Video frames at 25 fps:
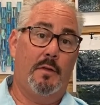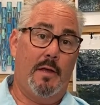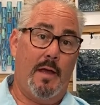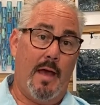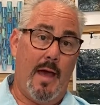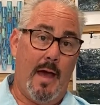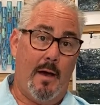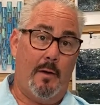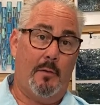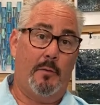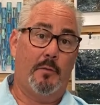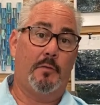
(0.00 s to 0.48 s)

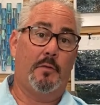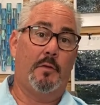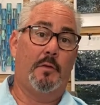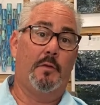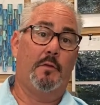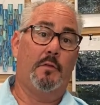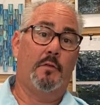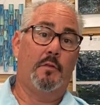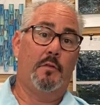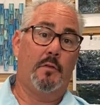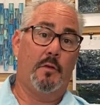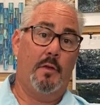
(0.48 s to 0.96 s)

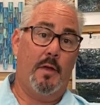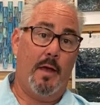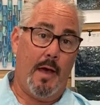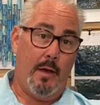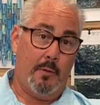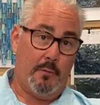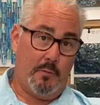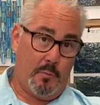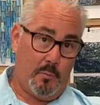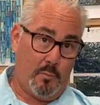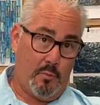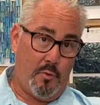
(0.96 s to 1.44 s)

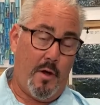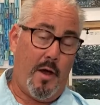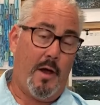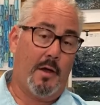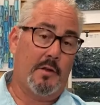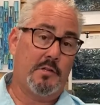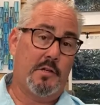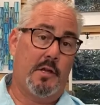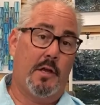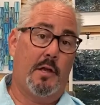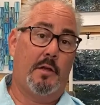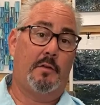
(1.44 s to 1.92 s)
house
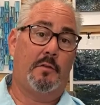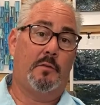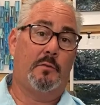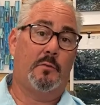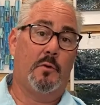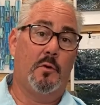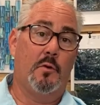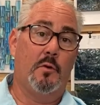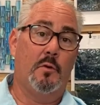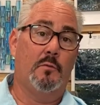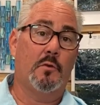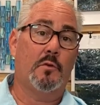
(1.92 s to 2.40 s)
projects
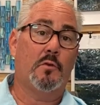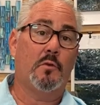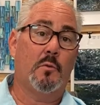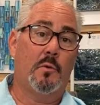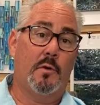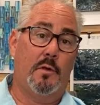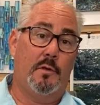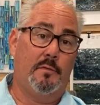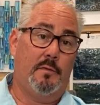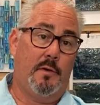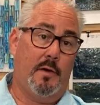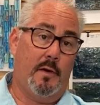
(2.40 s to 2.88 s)
for over
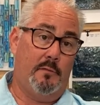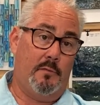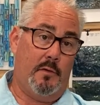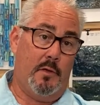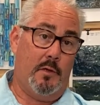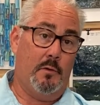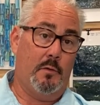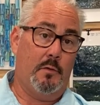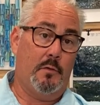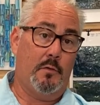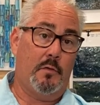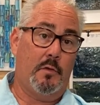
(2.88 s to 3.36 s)
25
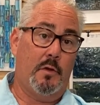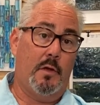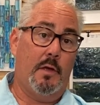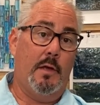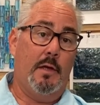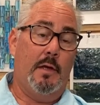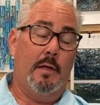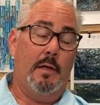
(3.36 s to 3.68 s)
years.